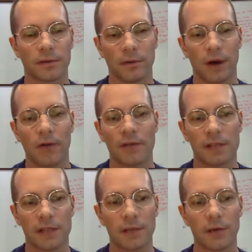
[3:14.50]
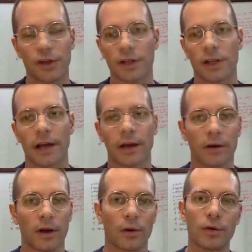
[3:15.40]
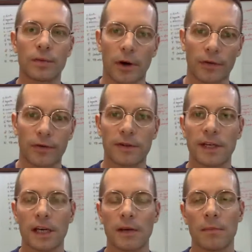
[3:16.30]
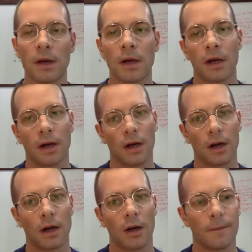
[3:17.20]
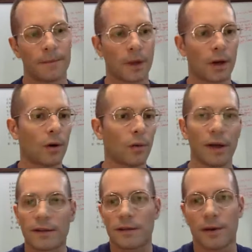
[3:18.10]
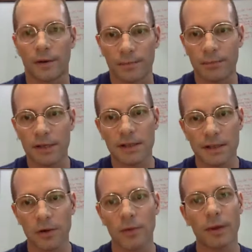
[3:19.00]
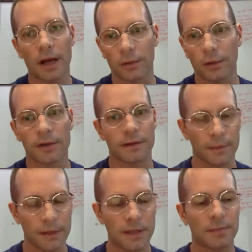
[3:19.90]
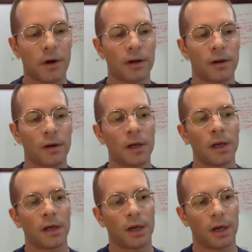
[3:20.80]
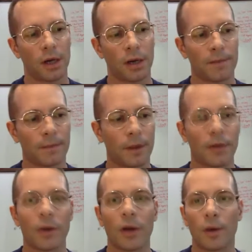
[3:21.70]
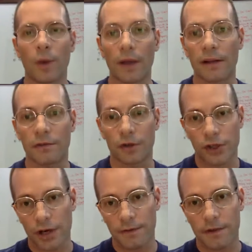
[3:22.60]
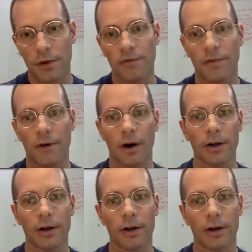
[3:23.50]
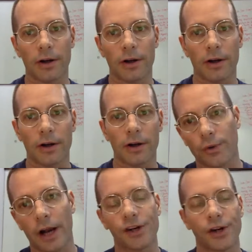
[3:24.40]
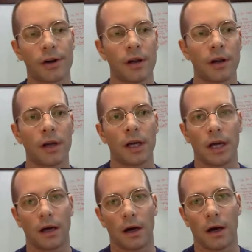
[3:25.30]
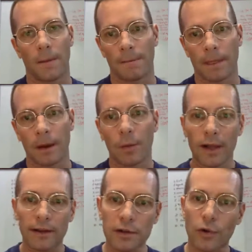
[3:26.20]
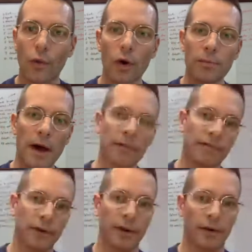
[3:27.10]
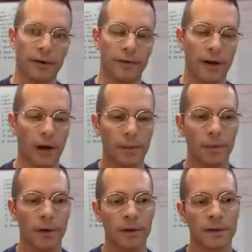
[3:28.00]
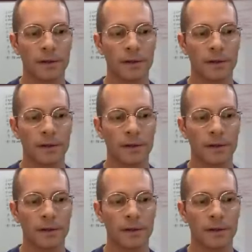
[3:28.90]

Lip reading: obviously, which is like, okay, who's part of the team? What is their business all about? What is the business model? What they've achieved so far? Can they show traction? What is the roadmap for their development?